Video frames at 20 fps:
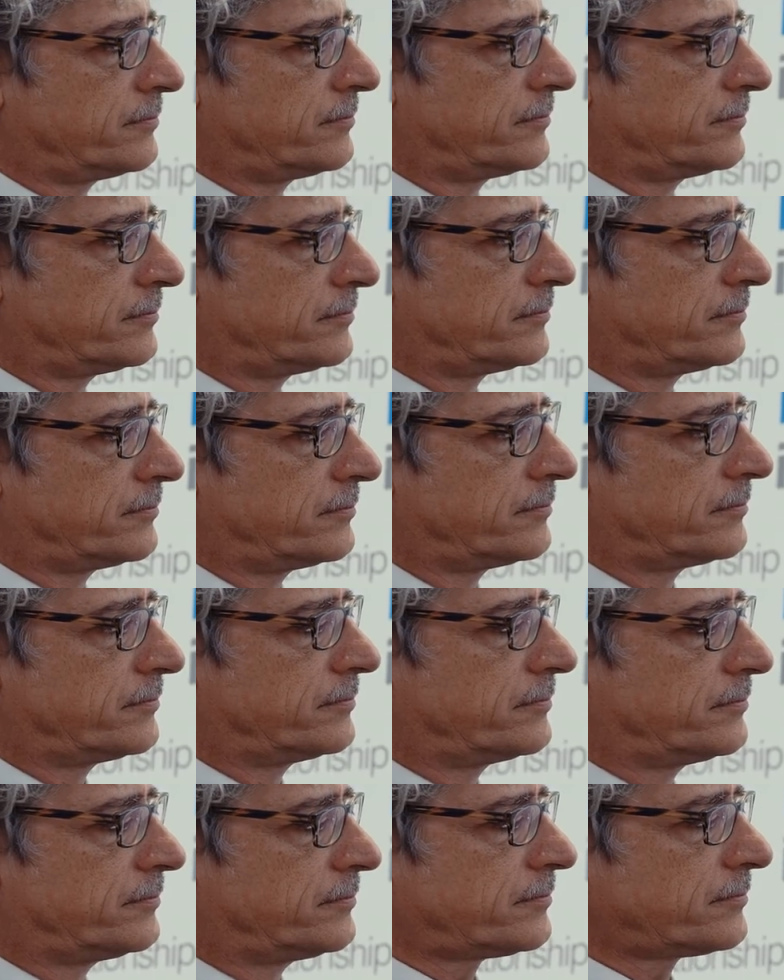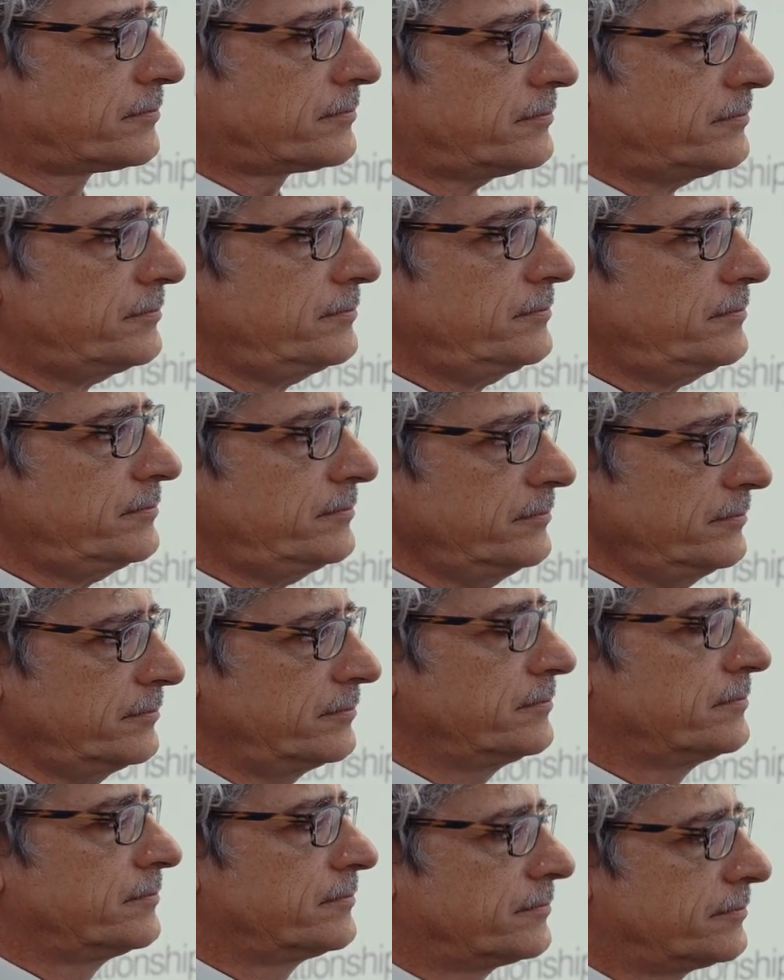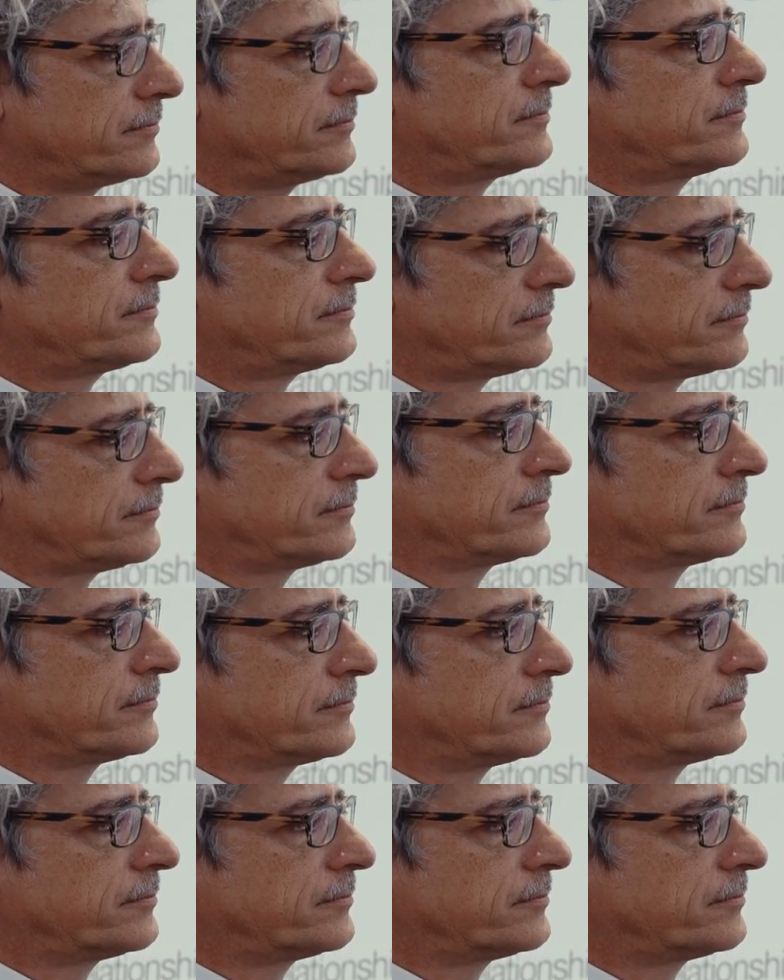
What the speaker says: No words are spoken by the person on screen.